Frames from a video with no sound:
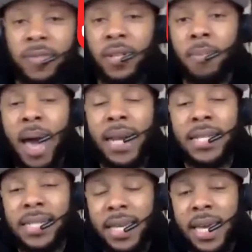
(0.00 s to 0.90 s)
somebody
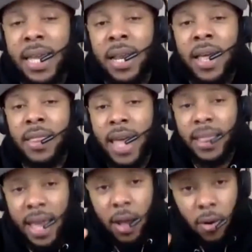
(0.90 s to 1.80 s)
saying
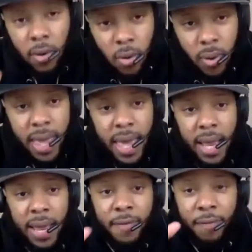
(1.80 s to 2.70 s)
that they gonna go
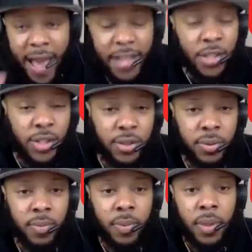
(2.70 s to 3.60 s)
ahead and fight you
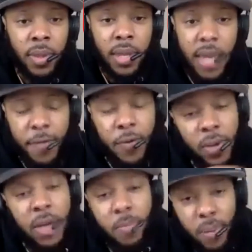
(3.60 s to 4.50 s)
if you
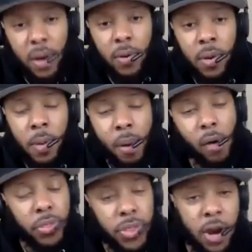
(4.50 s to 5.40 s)
get a belt.
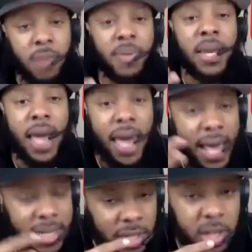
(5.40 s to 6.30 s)
Both Thurman
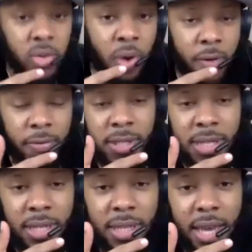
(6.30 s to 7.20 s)
and Terence Crawford
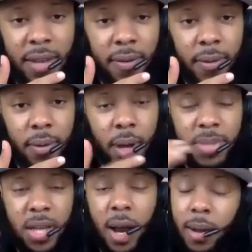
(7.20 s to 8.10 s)
said that. I'm
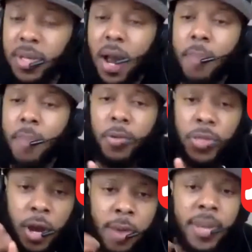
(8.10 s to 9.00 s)
sorry, both
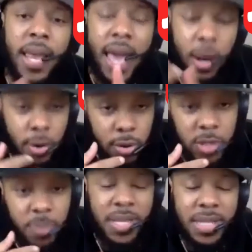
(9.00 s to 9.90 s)
Thurman and Errol
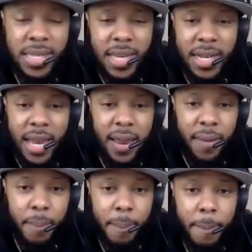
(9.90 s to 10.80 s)
Spence said
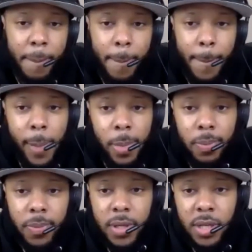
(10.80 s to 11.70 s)

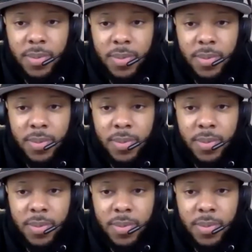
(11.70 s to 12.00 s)
that. You know what I'm